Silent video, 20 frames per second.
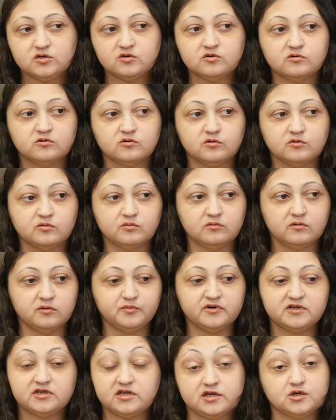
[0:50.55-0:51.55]
to
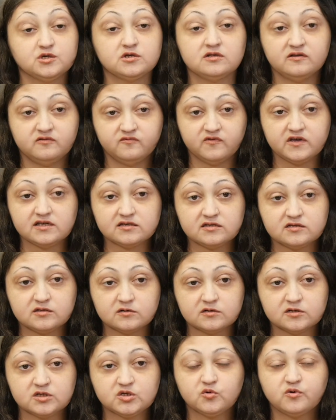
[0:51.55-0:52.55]
potential
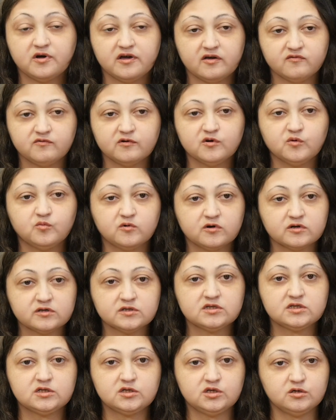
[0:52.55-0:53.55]
investors, whoever
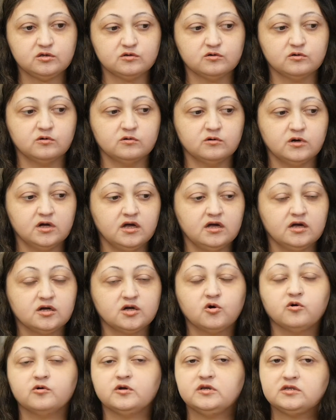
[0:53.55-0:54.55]
wants to
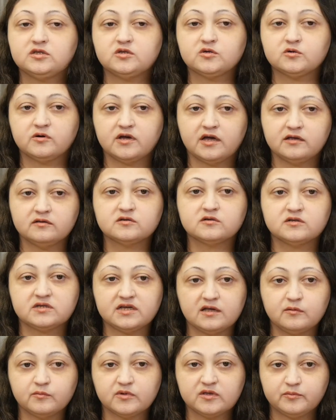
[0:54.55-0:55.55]
go into
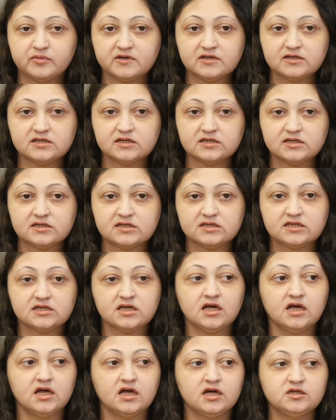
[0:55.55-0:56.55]
entertainment business
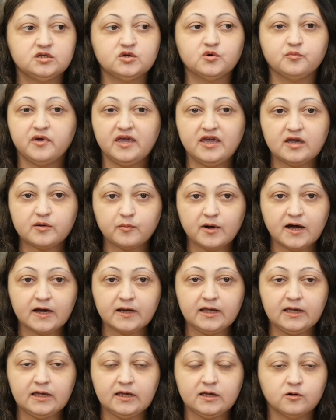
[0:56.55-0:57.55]
to make
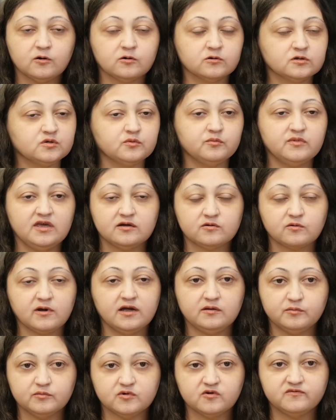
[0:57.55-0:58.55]
money or to make
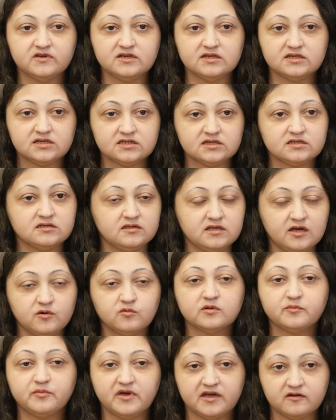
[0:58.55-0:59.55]
great movies, they
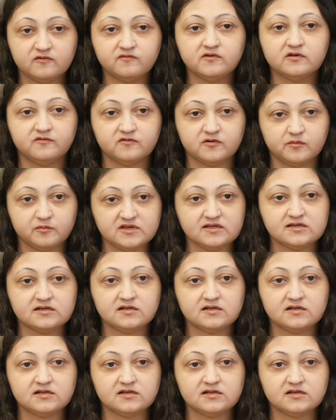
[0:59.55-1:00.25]
will benefit from this